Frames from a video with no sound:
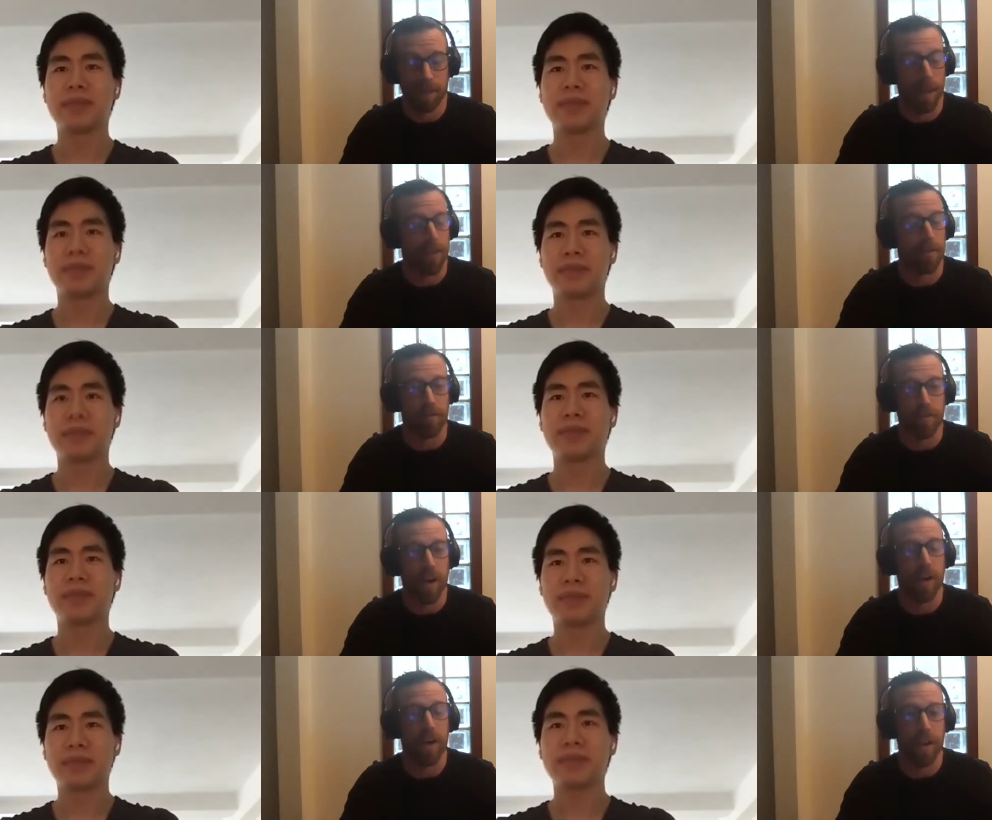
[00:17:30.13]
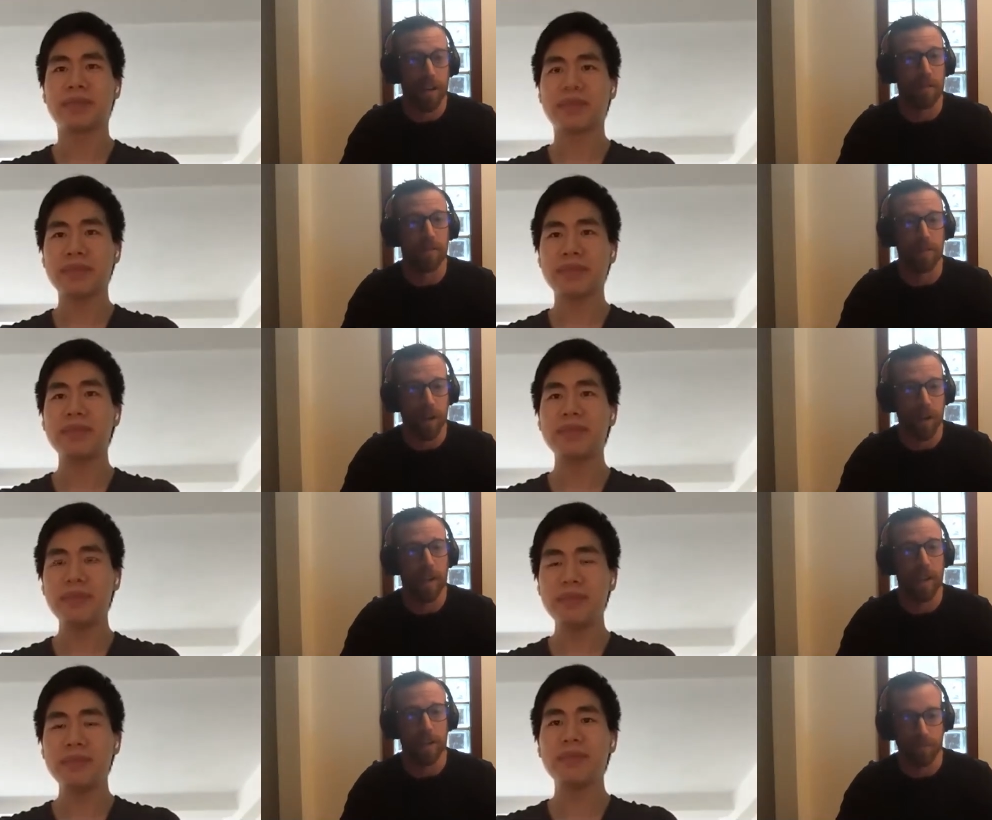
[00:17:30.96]
Speaker 1: yeah, they're very,
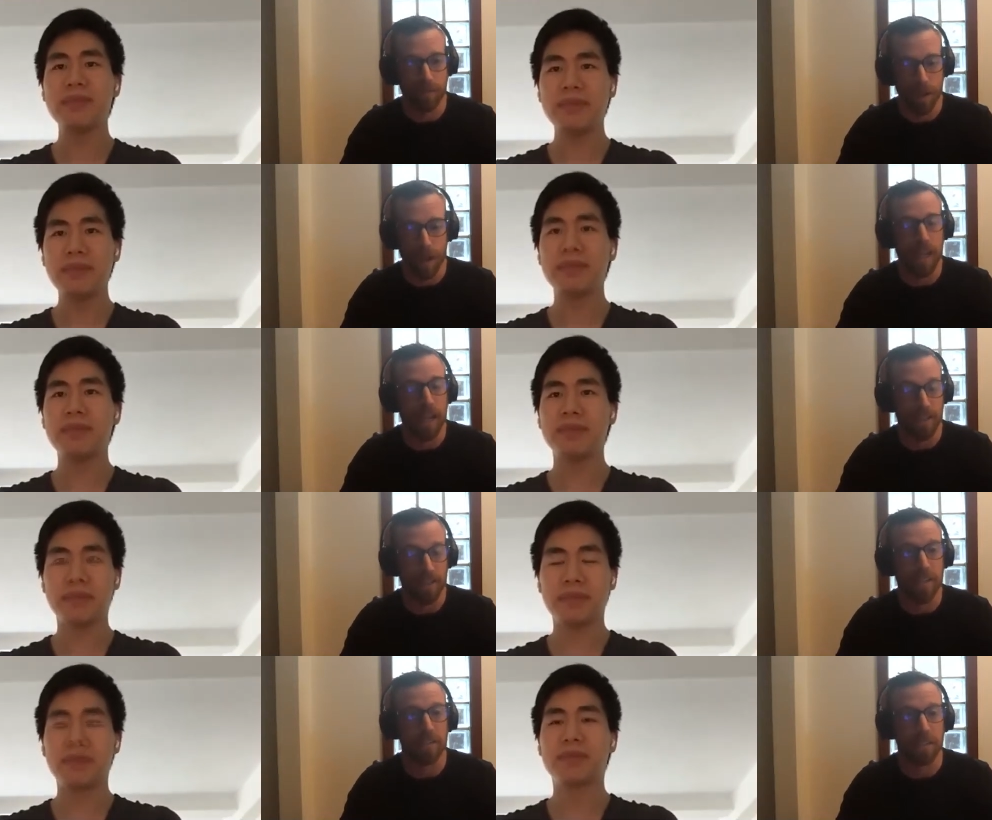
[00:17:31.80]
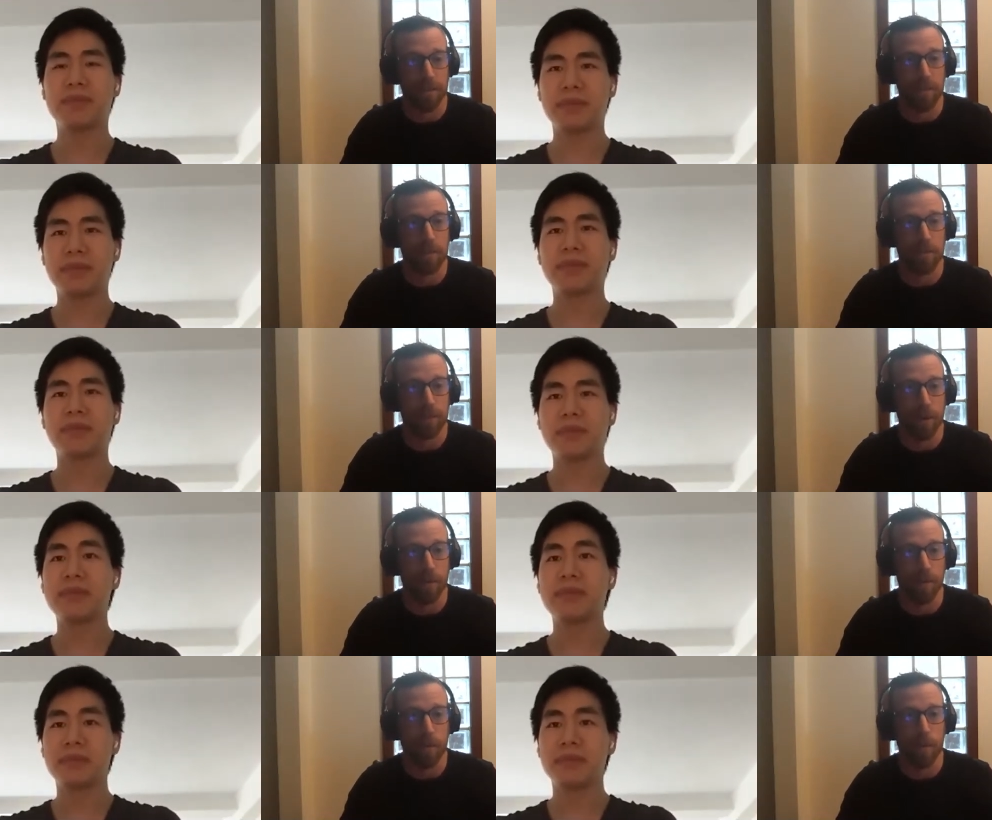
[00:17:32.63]
very extensive. So